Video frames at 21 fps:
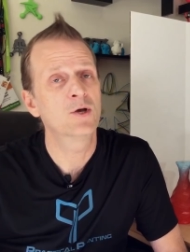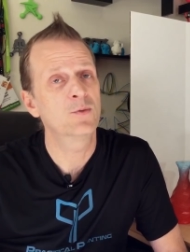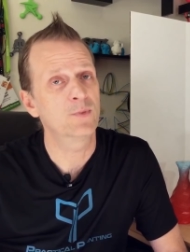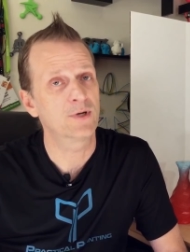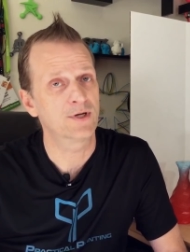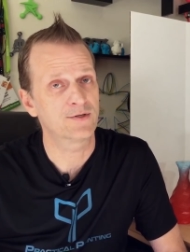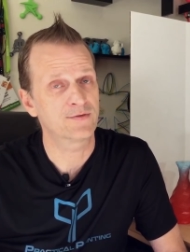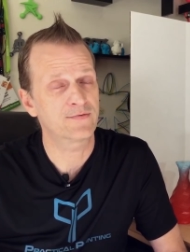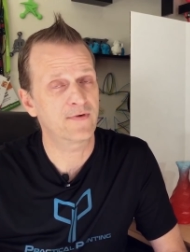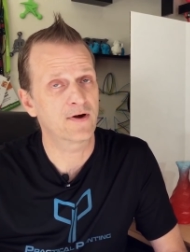
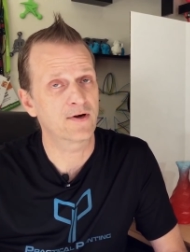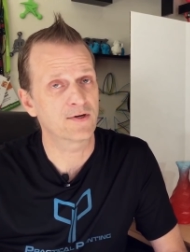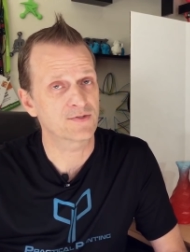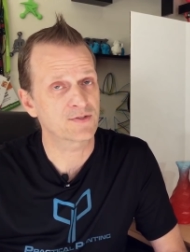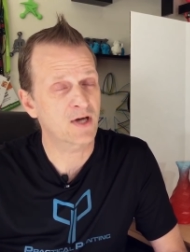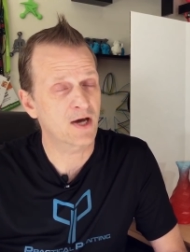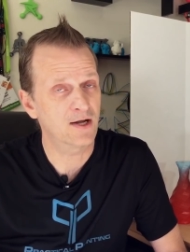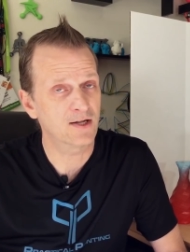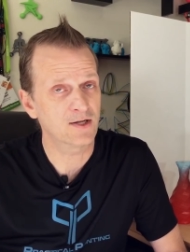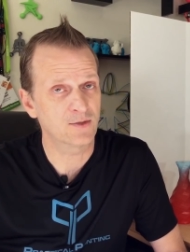But as far as
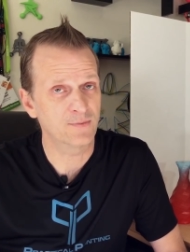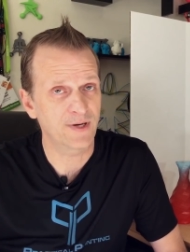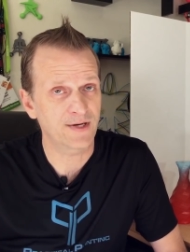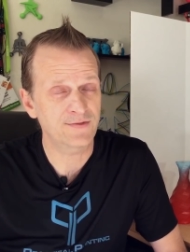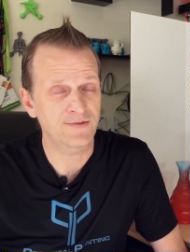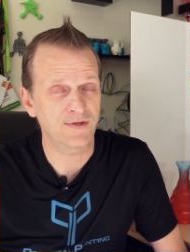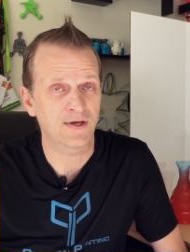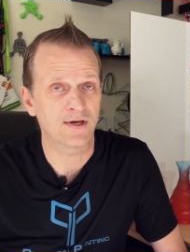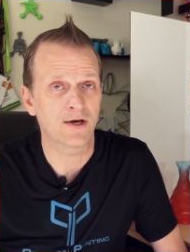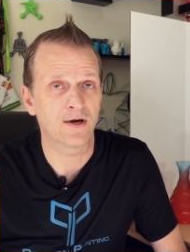color
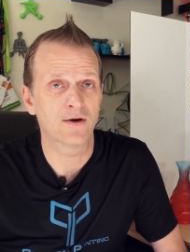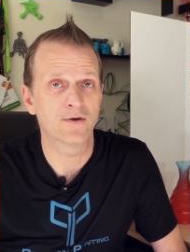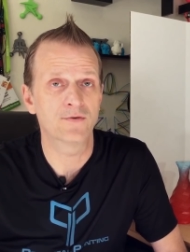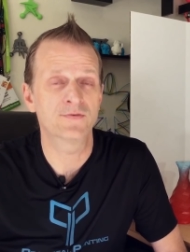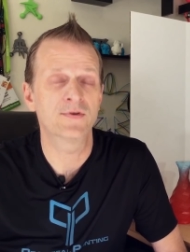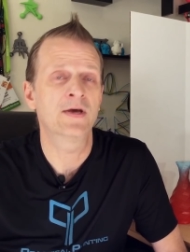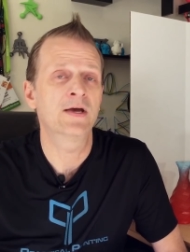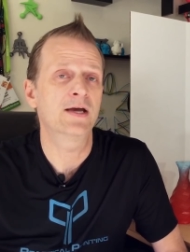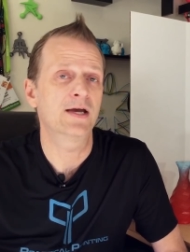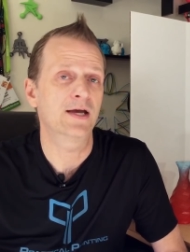mixing
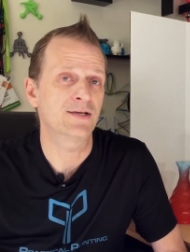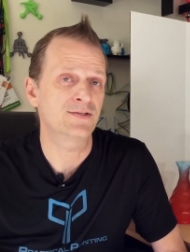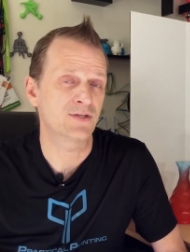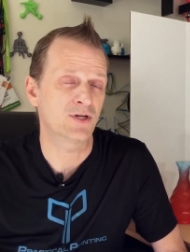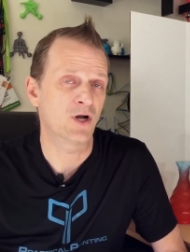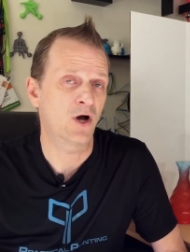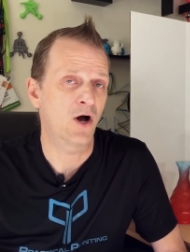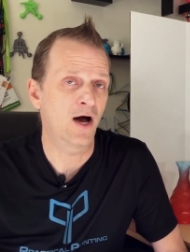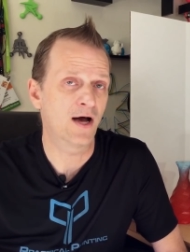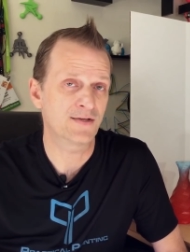goes, it's
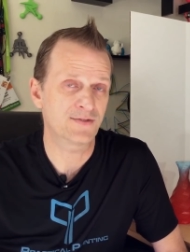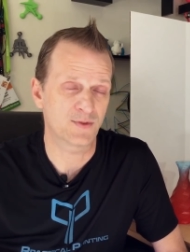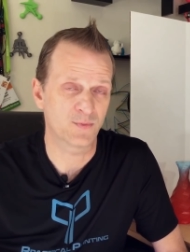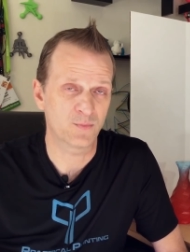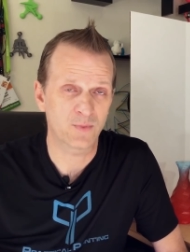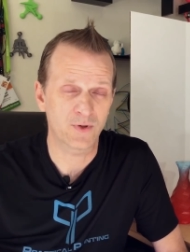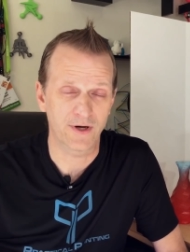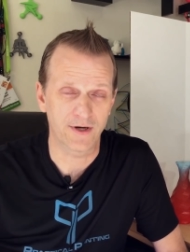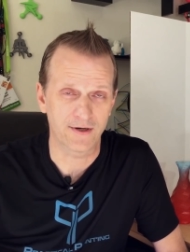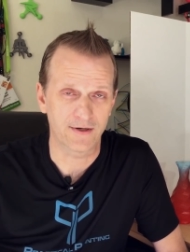an
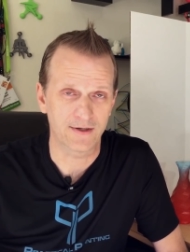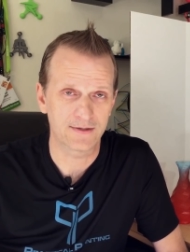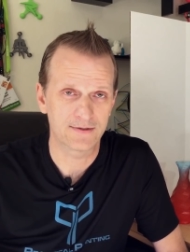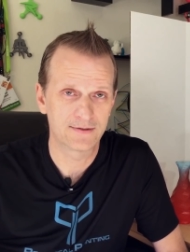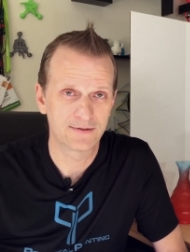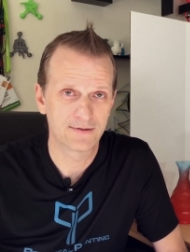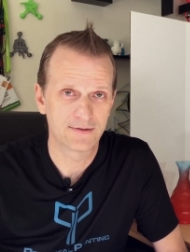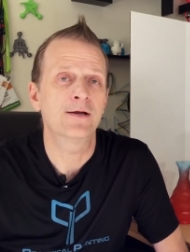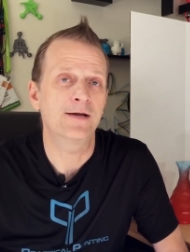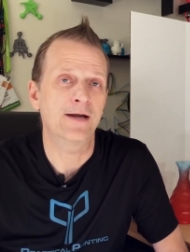awesome printer.